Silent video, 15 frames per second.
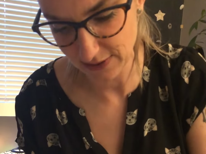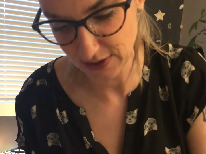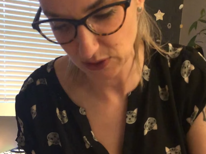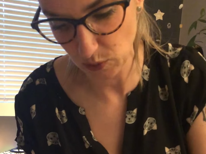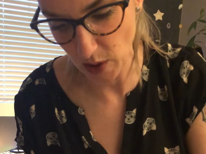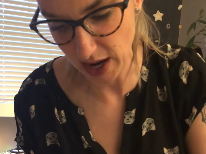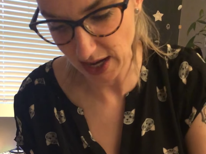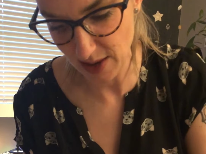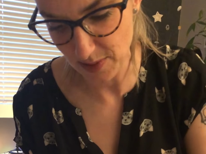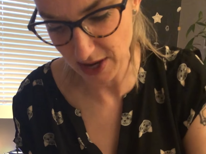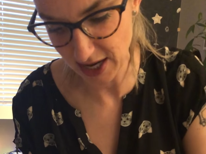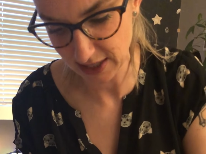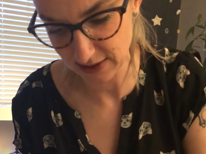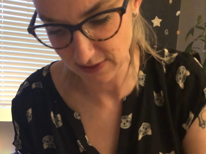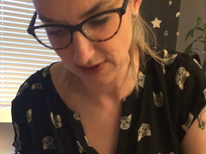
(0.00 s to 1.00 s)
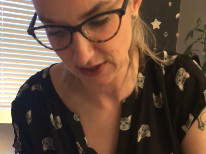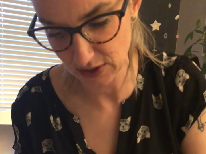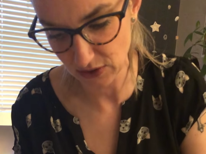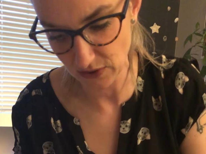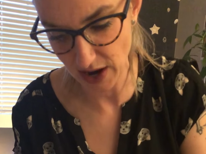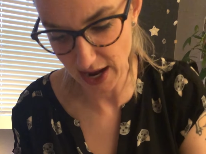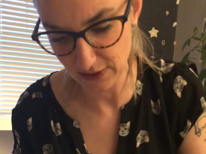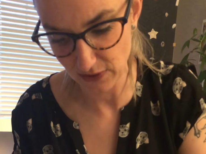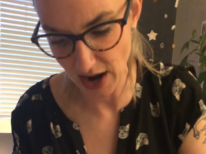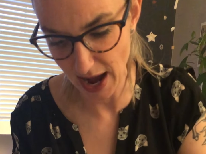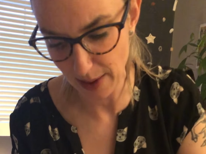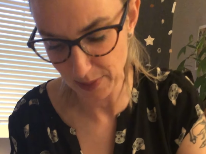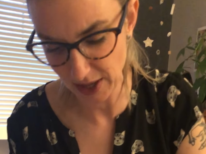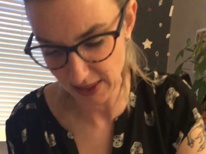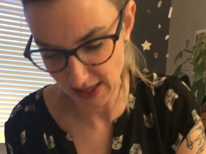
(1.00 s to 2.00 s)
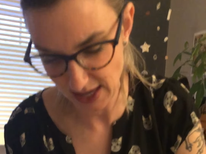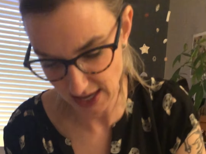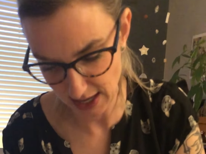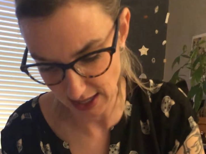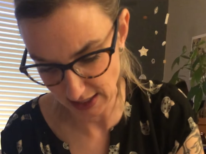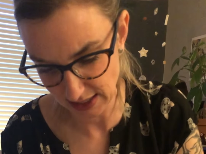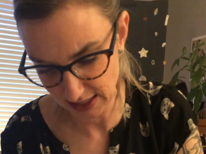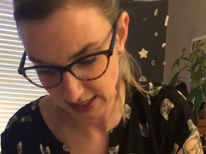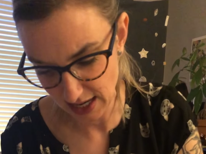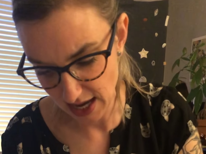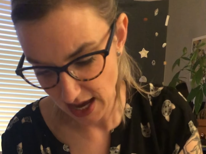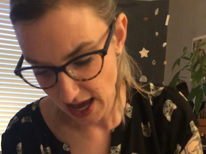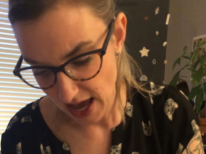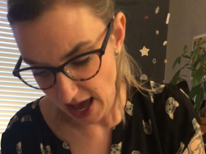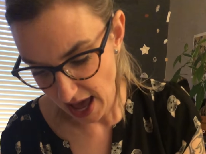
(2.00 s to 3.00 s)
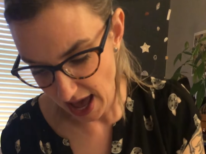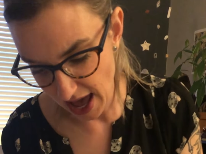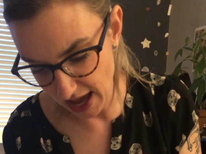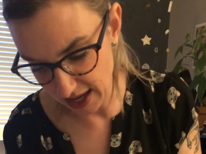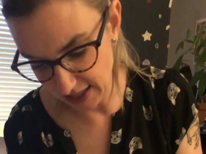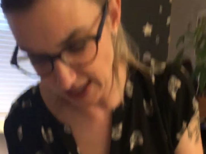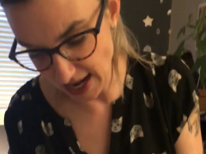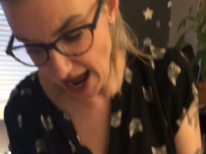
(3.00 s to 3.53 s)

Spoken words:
of sweaty because of the saran wrap and the heat. And